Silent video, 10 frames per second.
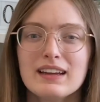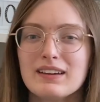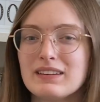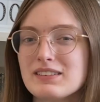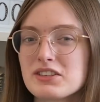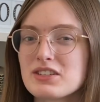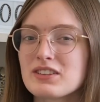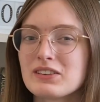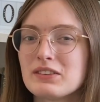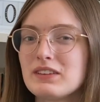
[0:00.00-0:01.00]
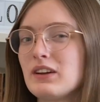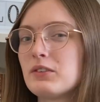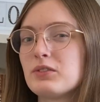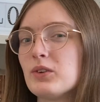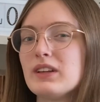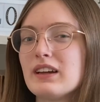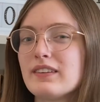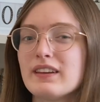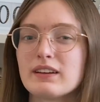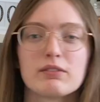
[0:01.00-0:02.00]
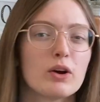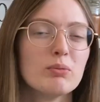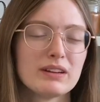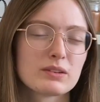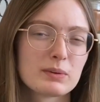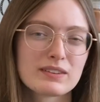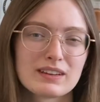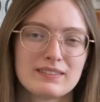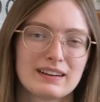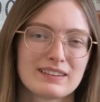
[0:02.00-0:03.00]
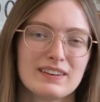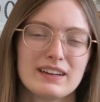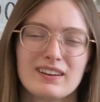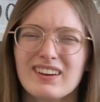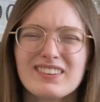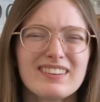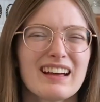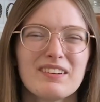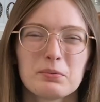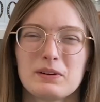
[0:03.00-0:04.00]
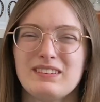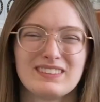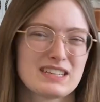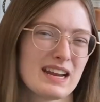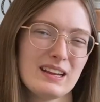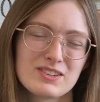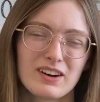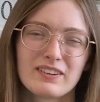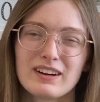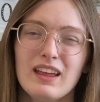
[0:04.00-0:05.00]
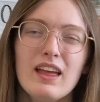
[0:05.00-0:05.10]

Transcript: Maybe I should just do a video fully on like romance books I recommend. I'll do that with pretty much any genre.